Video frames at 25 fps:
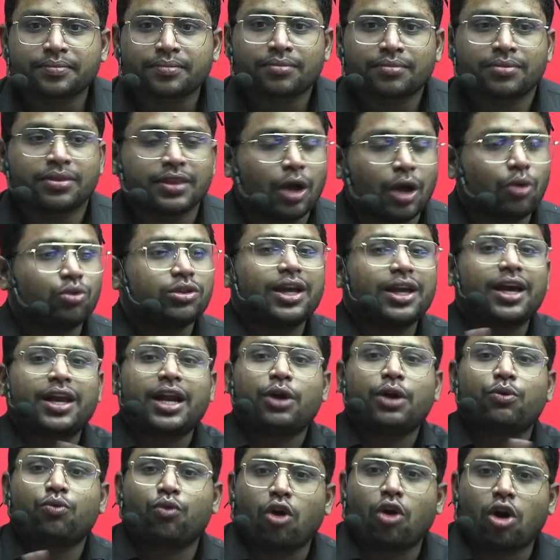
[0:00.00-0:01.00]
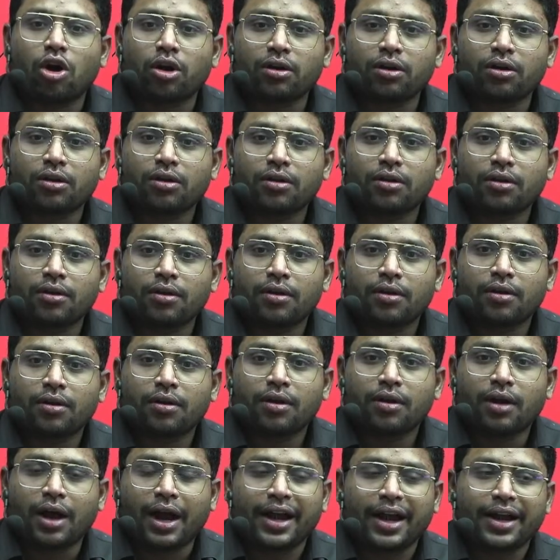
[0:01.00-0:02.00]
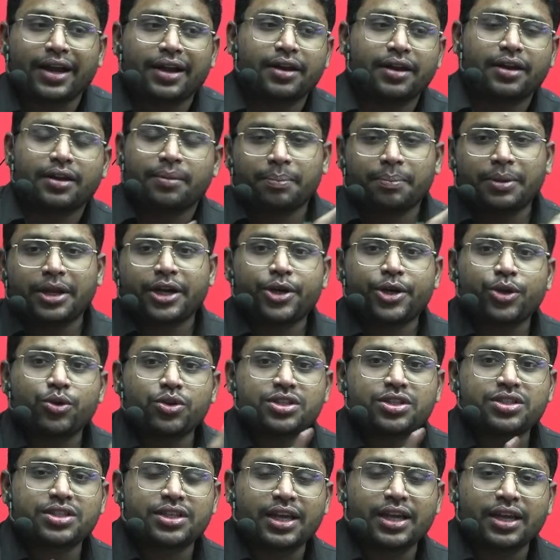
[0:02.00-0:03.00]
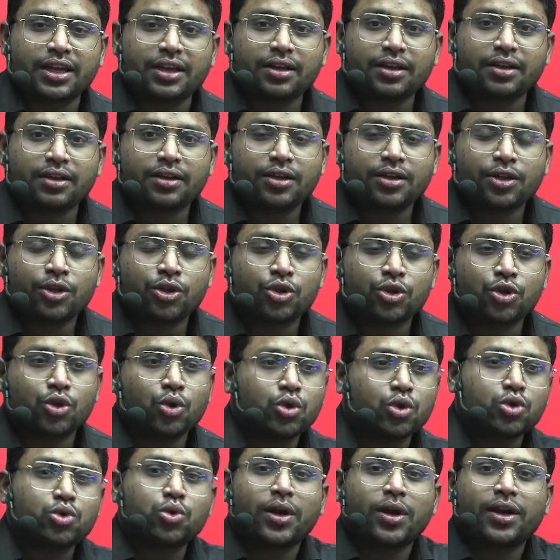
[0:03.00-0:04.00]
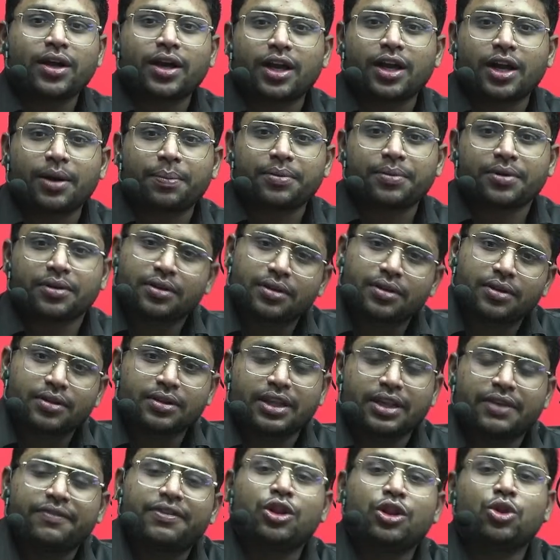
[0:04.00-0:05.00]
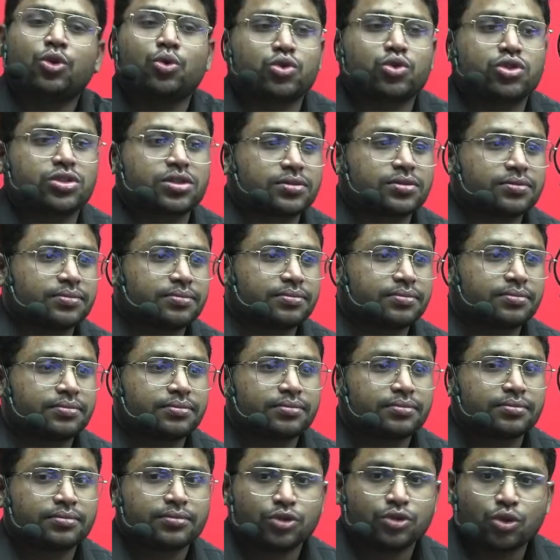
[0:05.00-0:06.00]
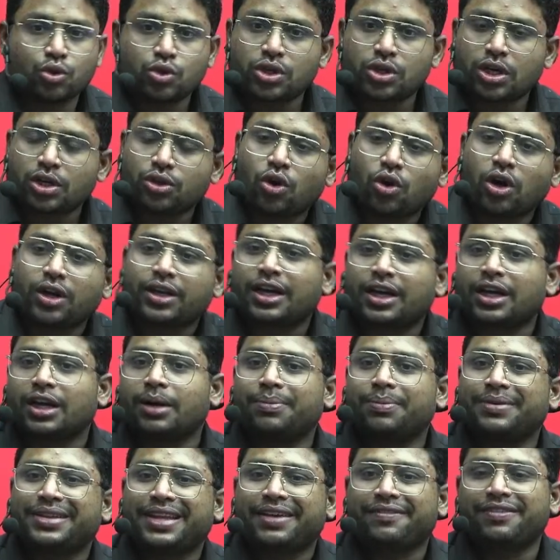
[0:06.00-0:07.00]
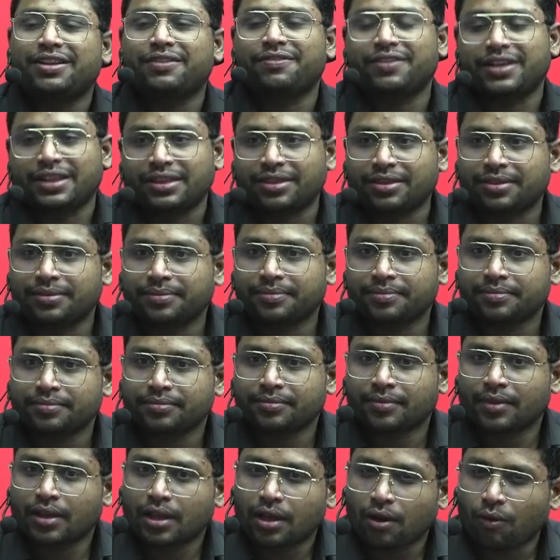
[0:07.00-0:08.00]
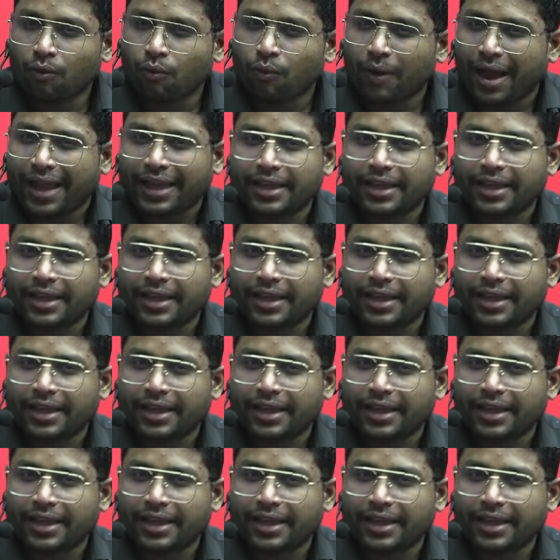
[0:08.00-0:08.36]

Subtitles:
Now they are at war, and Plato is saying, those who are corrupt, they will lose. Those who are not corrupt, they will win. Why?